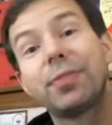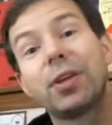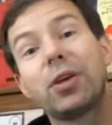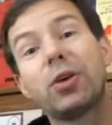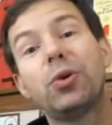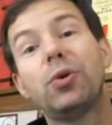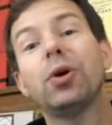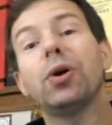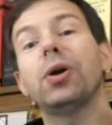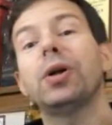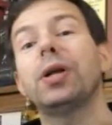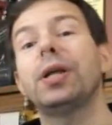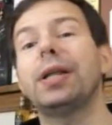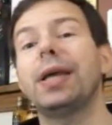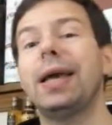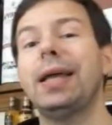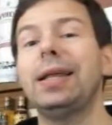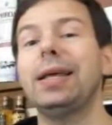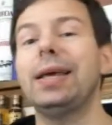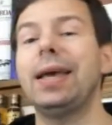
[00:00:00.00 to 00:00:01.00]
You heard it.
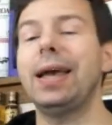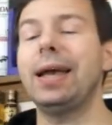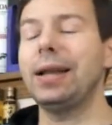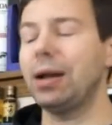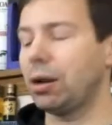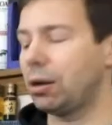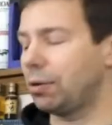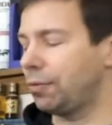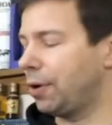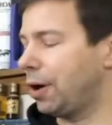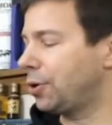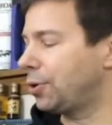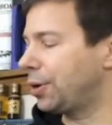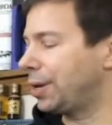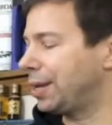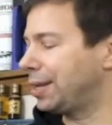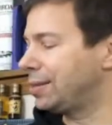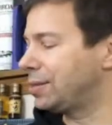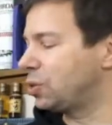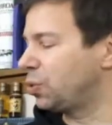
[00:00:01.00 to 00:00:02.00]
88 out of 100
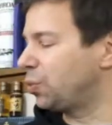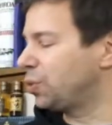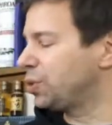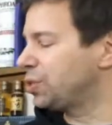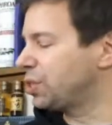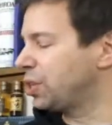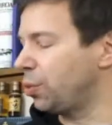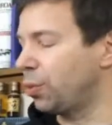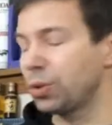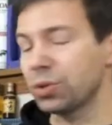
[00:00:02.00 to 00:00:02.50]
is the Whiskey